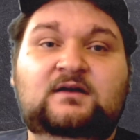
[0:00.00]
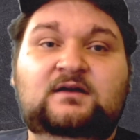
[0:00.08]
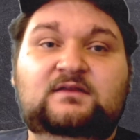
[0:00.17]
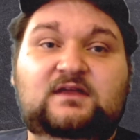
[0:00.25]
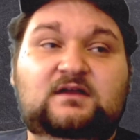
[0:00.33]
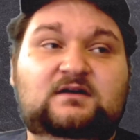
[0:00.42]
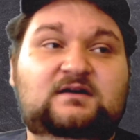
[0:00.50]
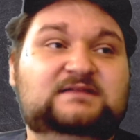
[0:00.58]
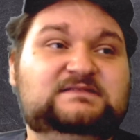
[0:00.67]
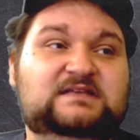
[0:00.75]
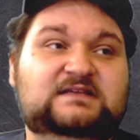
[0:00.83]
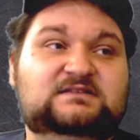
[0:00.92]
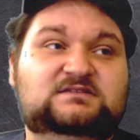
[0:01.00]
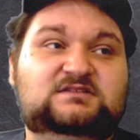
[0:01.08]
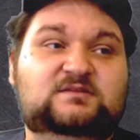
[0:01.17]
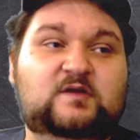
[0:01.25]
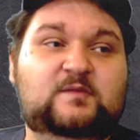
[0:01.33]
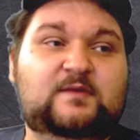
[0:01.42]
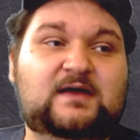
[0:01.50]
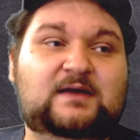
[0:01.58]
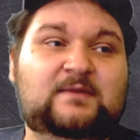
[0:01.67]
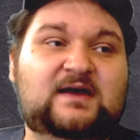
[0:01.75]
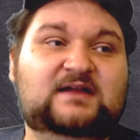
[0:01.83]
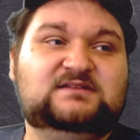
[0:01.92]
The internet says it should be a bad
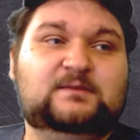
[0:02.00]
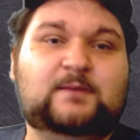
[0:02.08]
matchup.